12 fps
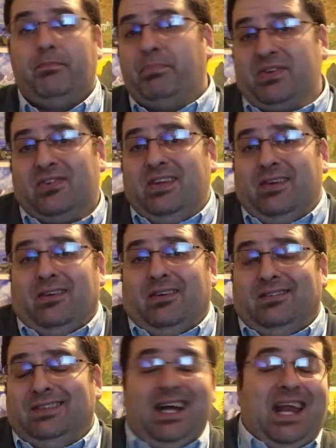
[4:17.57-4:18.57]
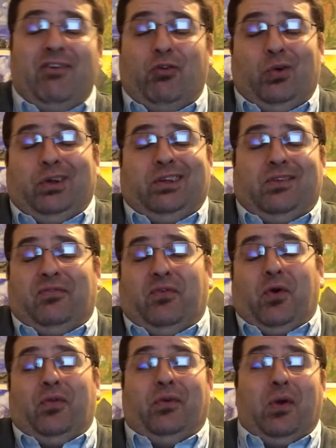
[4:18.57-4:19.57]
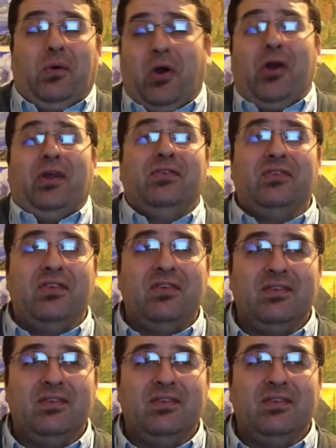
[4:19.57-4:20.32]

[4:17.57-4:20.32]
But still, not everyone could afford their own artist.